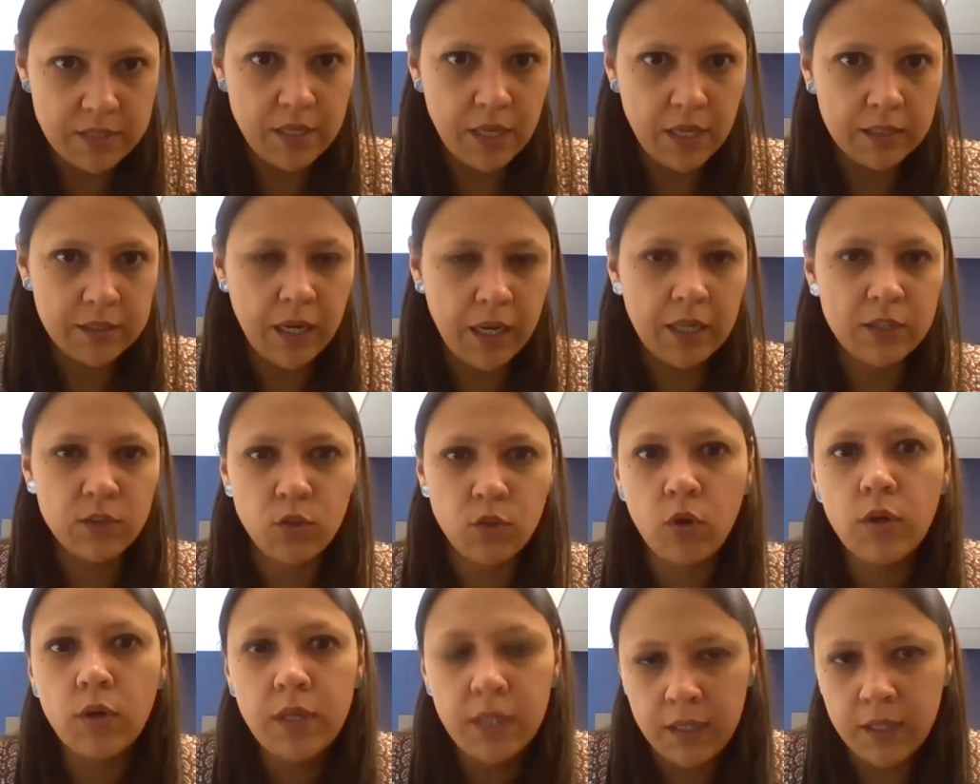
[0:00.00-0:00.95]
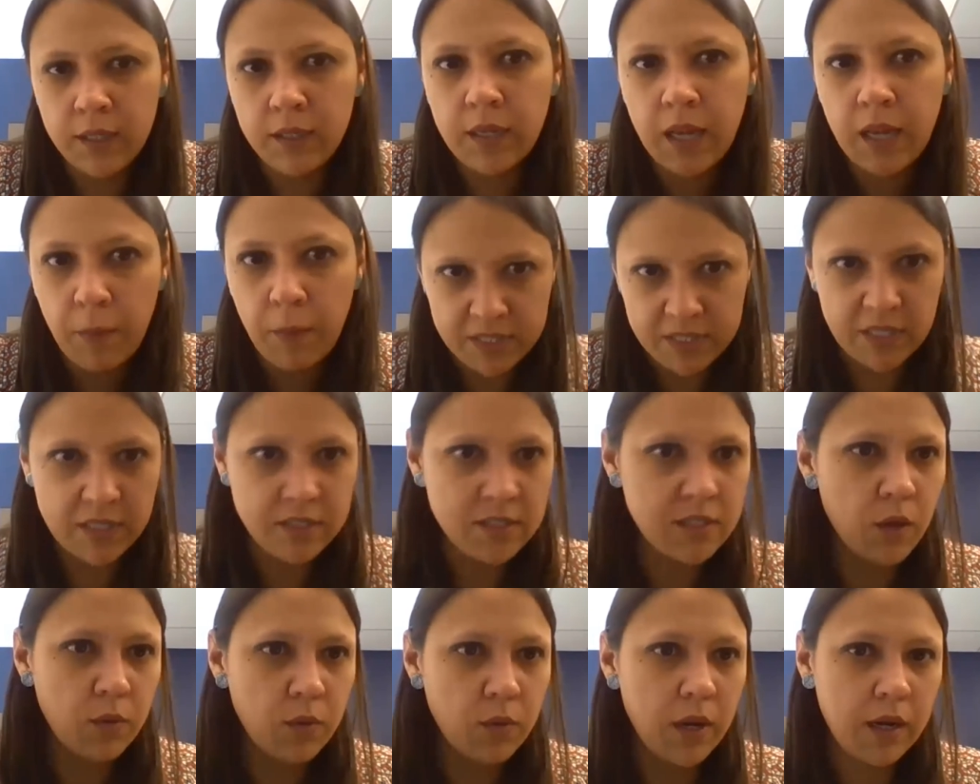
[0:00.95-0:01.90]
is to
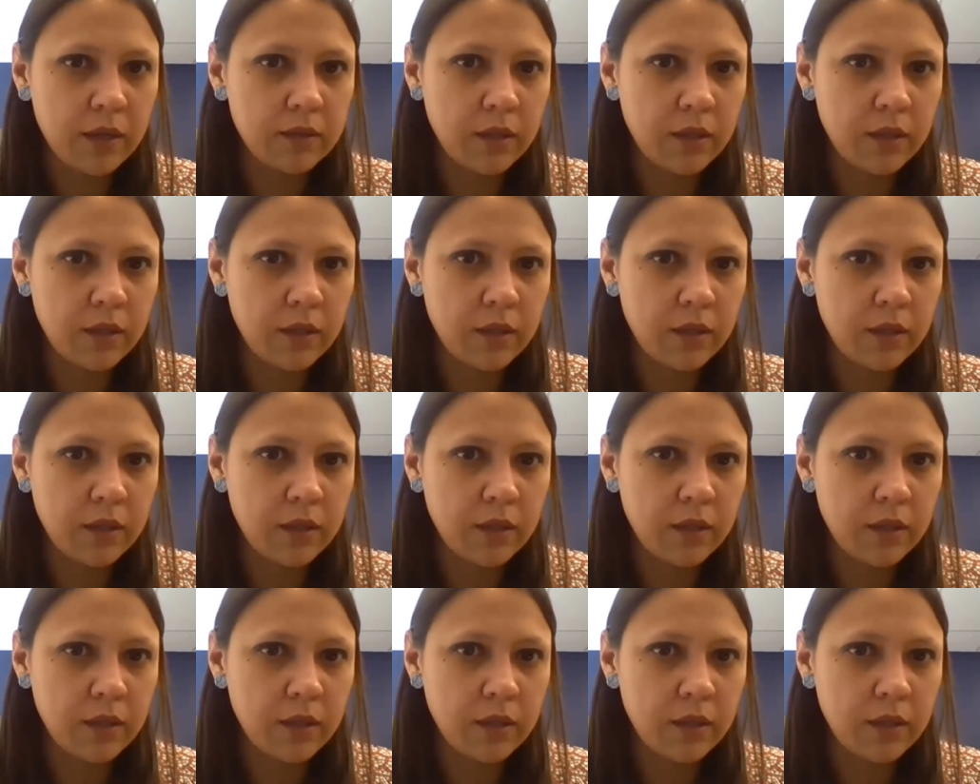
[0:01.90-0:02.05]
formulate